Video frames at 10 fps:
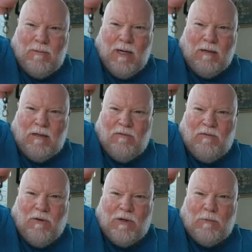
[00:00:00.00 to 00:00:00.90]
There, it's in
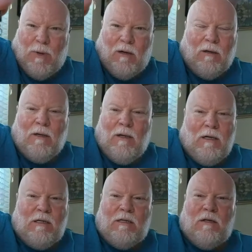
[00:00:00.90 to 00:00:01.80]
focus better.
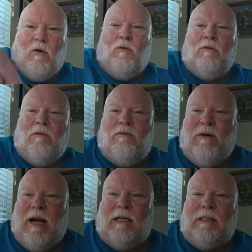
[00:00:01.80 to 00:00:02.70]
Just an
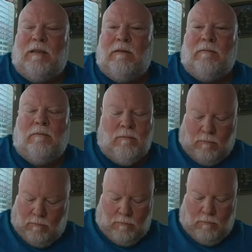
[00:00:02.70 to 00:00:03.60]
old-fashioned
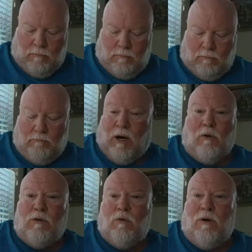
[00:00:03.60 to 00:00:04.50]

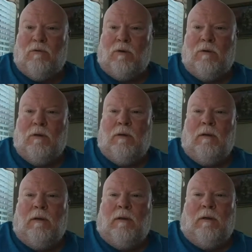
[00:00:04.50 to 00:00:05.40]
barrel swivel.
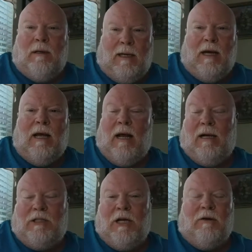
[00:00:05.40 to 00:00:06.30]
And
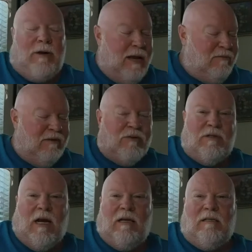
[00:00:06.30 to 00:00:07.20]
I generally have different
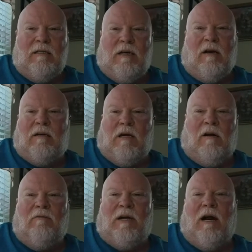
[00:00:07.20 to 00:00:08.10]
sizes in there because I
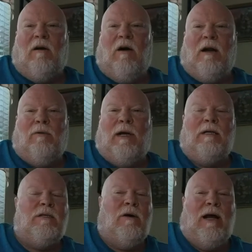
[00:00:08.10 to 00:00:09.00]
love the Carolina
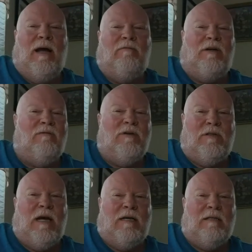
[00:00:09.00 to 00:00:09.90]
rig, so I have
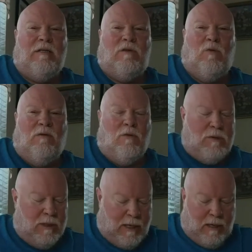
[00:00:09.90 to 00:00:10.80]
different sizes of
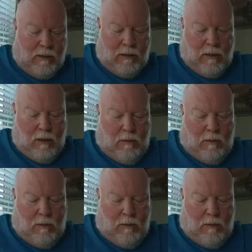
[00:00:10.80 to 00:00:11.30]
swivels in there.